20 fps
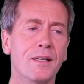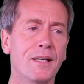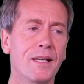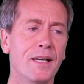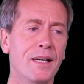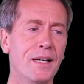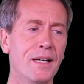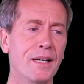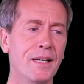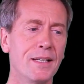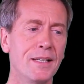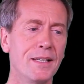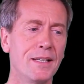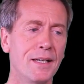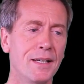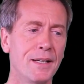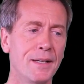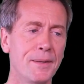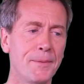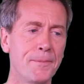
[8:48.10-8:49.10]

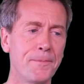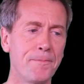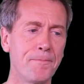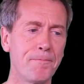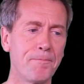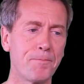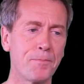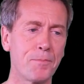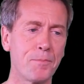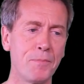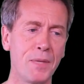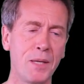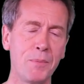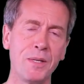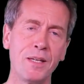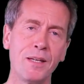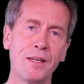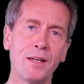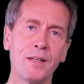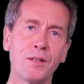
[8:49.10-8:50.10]
And maybe
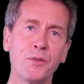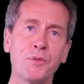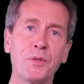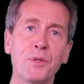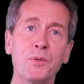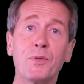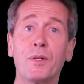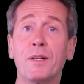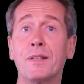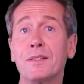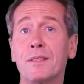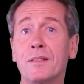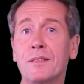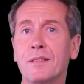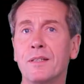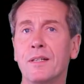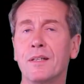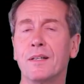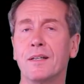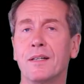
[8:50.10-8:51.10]
he had a few
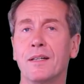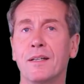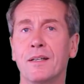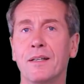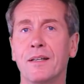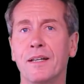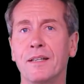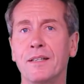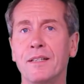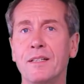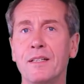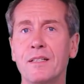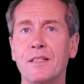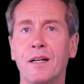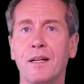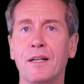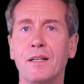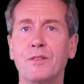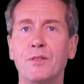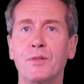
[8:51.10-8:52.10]
drinks and he
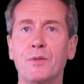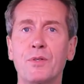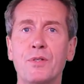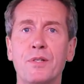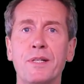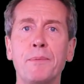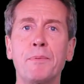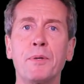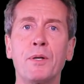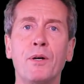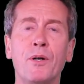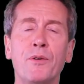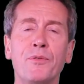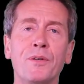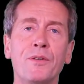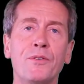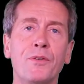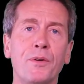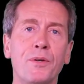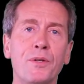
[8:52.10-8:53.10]
decided to sleep it off
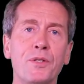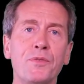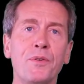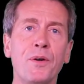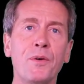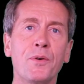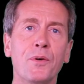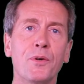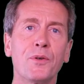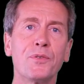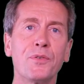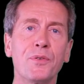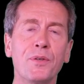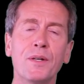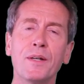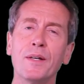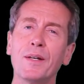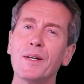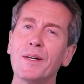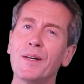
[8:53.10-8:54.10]
and turn his phone off.
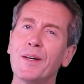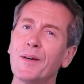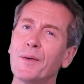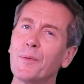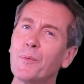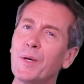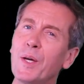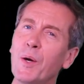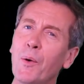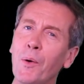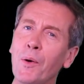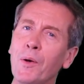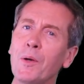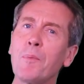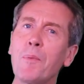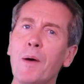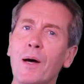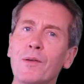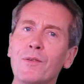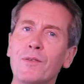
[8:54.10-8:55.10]
We heard
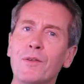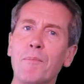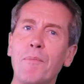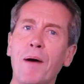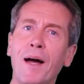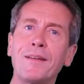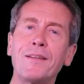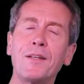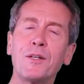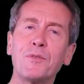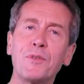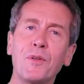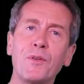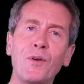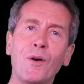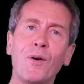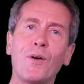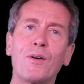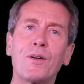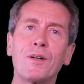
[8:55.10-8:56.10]
about the biting of the
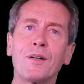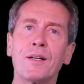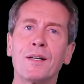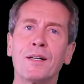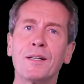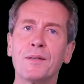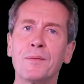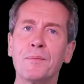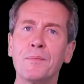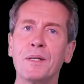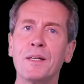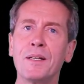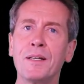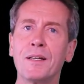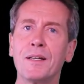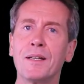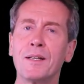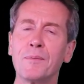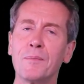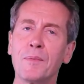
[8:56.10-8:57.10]
dog, and me
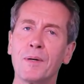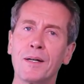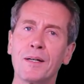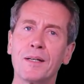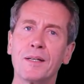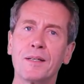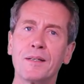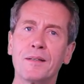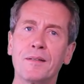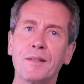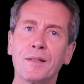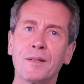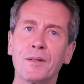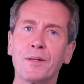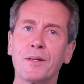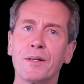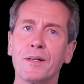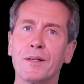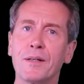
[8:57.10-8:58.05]
and my dear